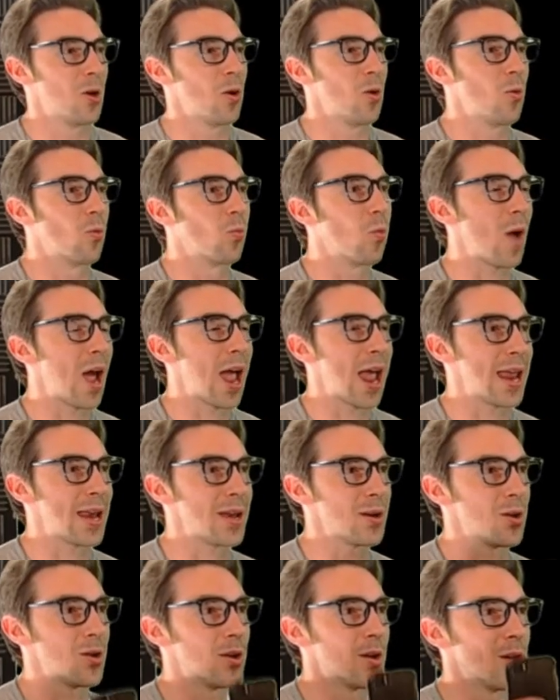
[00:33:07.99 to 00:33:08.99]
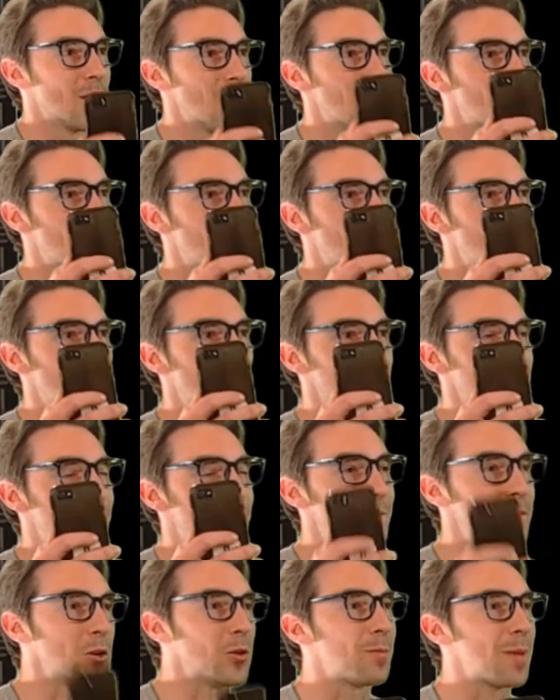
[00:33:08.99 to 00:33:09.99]
when
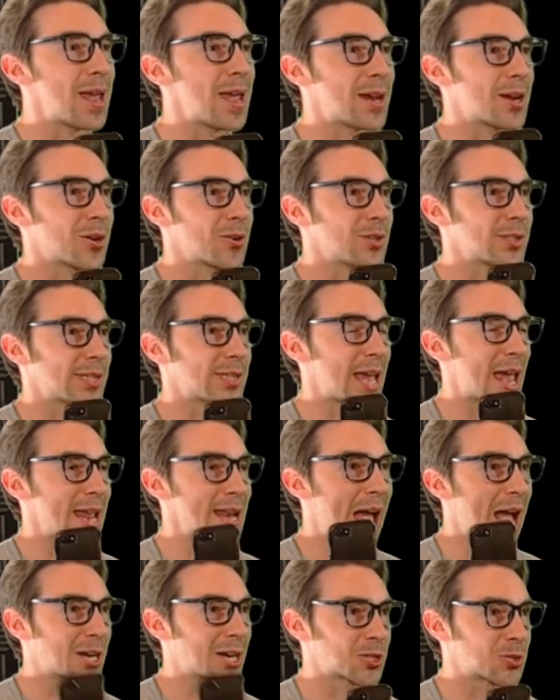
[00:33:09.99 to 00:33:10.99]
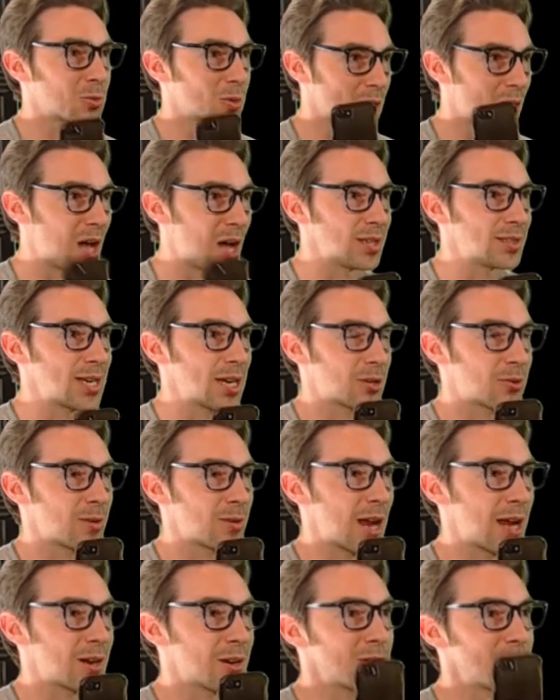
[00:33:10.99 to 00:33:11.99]
filmmakers and actual content
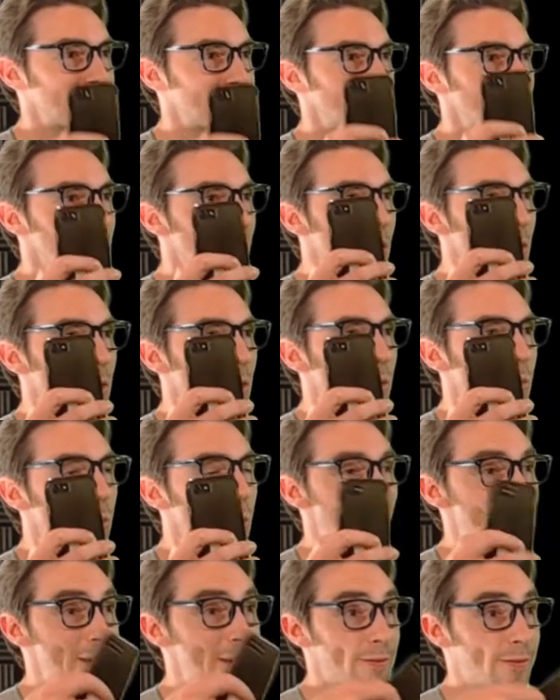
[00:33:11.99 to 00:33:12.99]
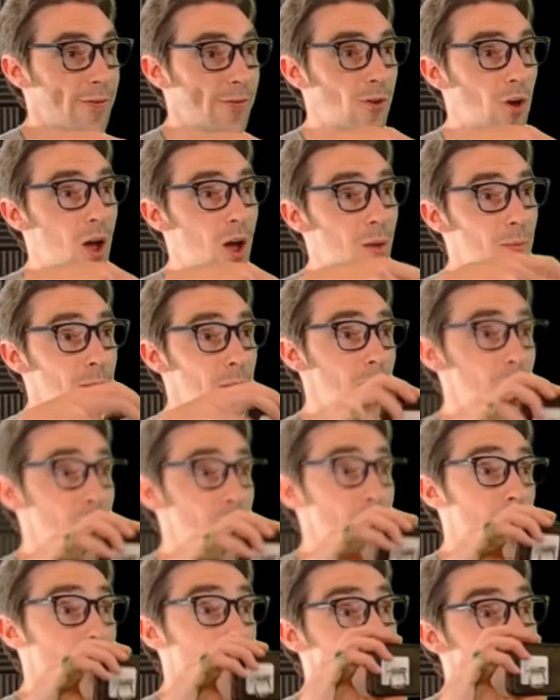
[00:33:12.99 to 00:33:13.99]
creators went from
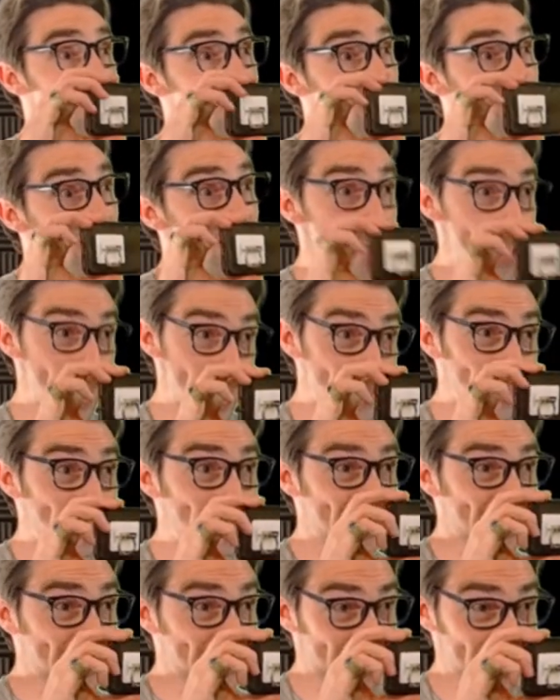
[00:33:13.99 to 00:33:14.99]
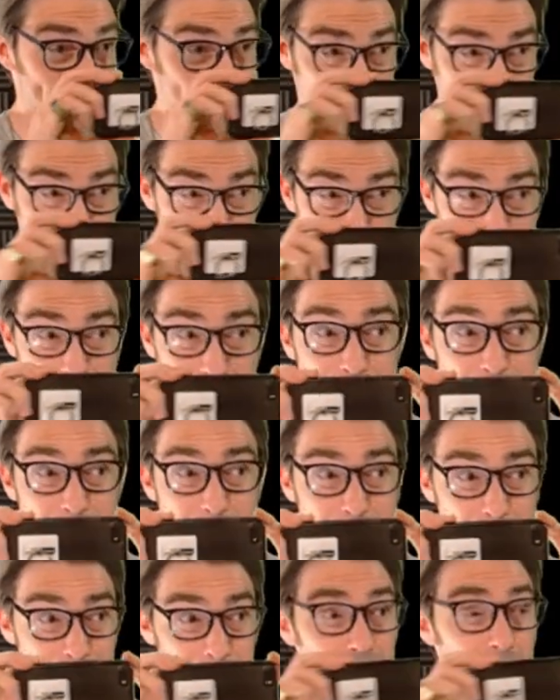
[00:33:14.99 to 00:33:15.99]
this
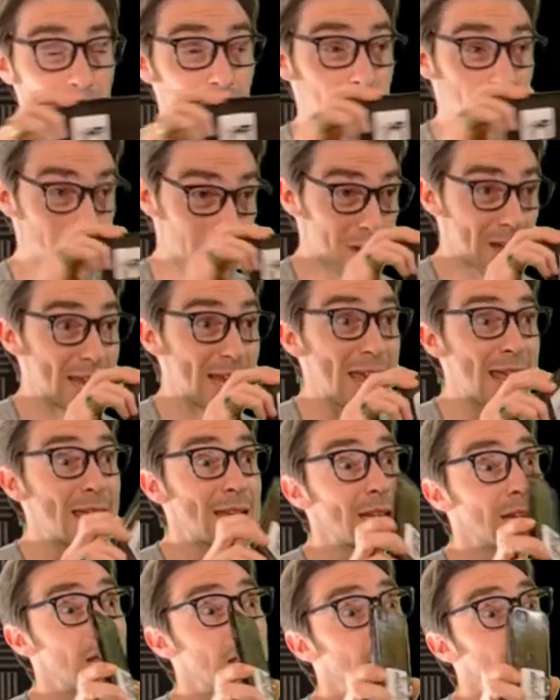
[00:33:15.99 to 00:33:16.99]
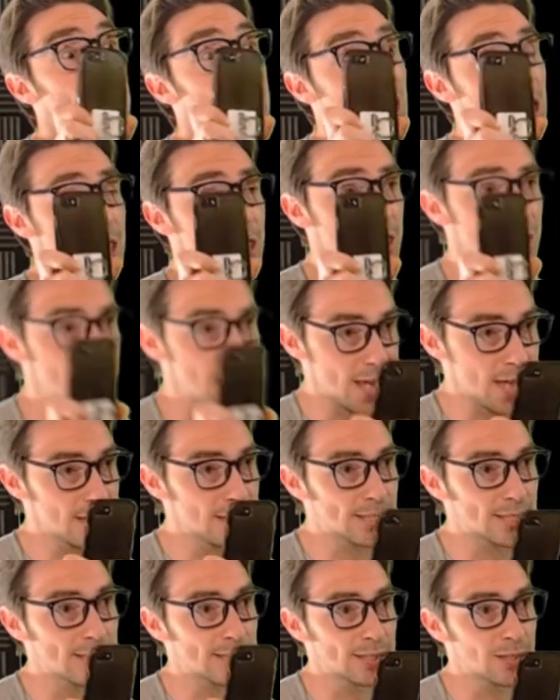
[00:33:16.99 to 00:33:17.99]
mm-hmm. to turning it to
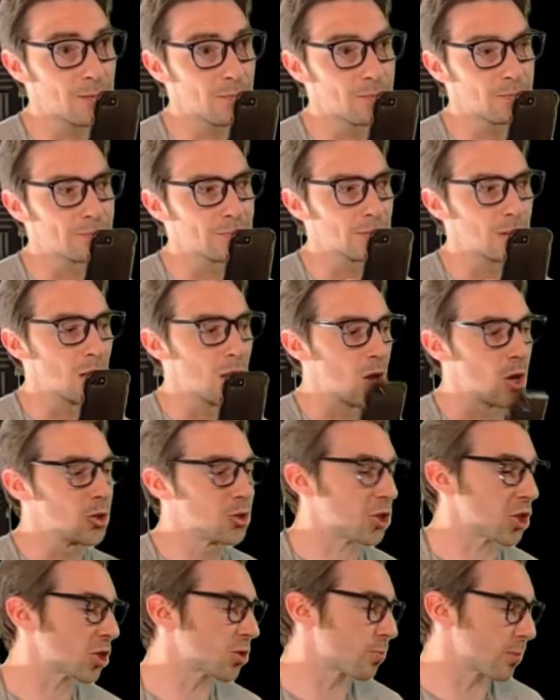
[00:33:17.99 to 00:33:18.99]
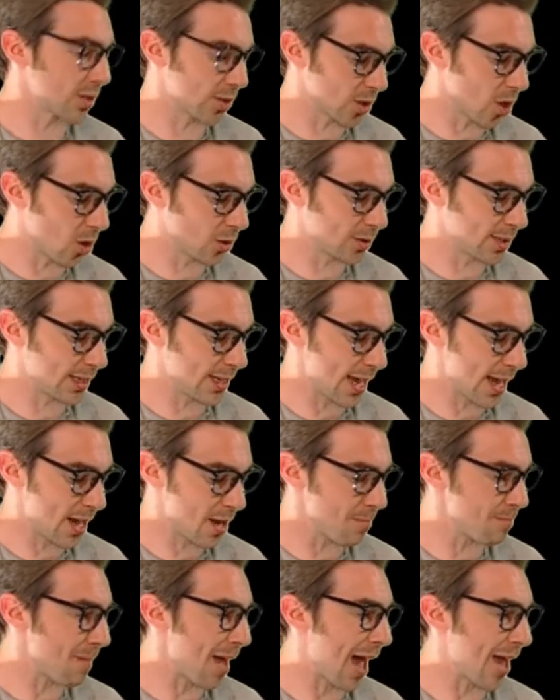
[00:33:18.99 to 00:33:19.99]
this just resulted in
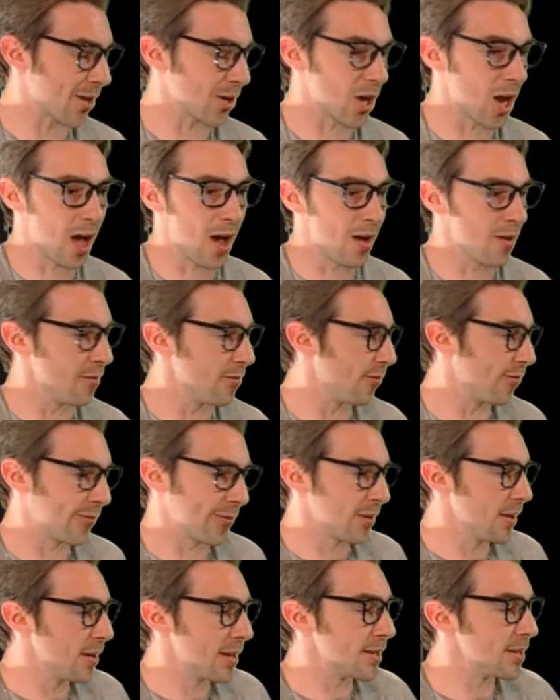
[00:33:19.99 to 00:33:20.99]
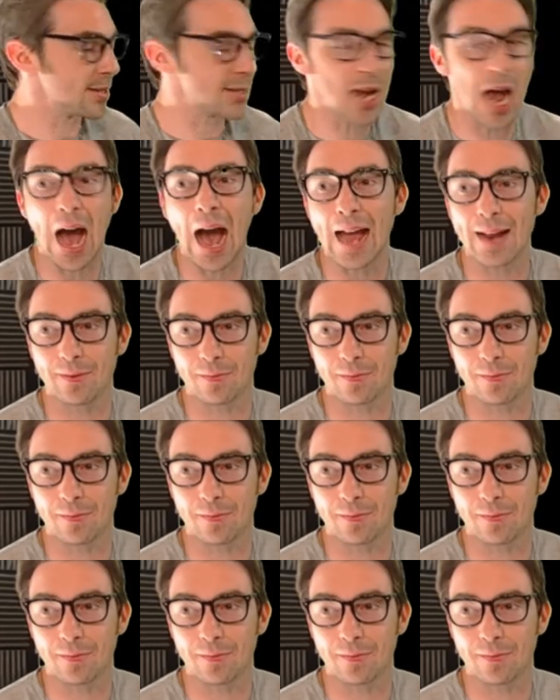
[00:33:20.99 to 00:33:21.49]
a matter of not